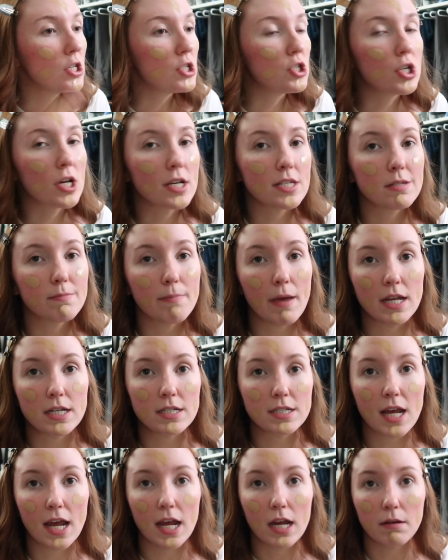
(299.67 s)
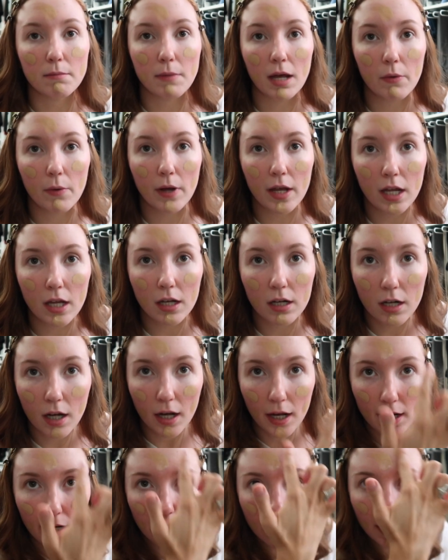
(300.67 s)
just maintain my weight. God,
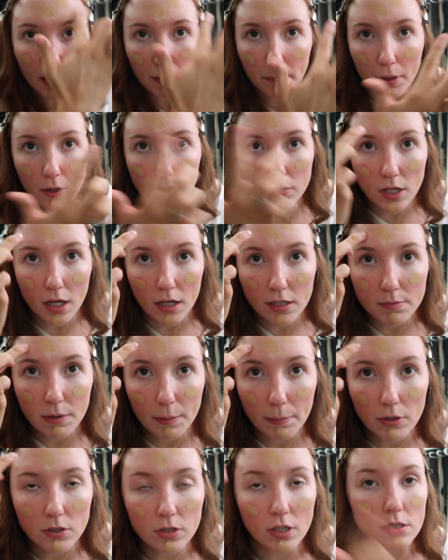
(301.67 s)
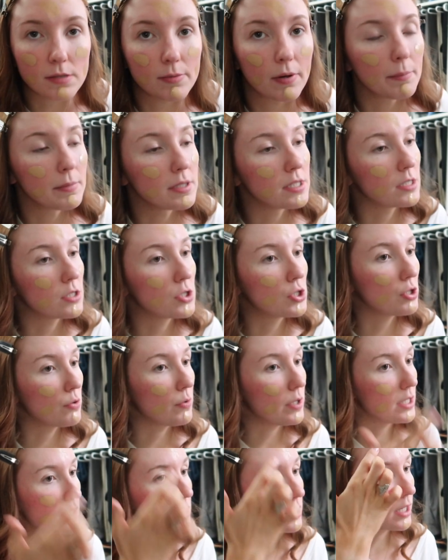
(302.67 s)
I need Botox. My Botox appointment is in two
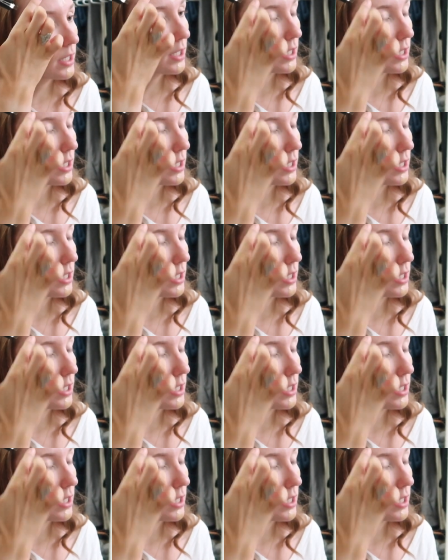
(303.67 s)
weeks and I